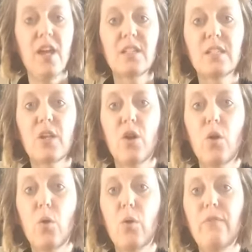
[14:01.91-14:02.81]

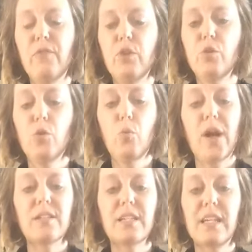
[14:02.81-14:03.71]
So if you
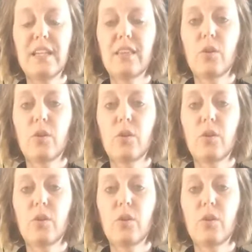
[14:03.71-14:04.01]
want to get the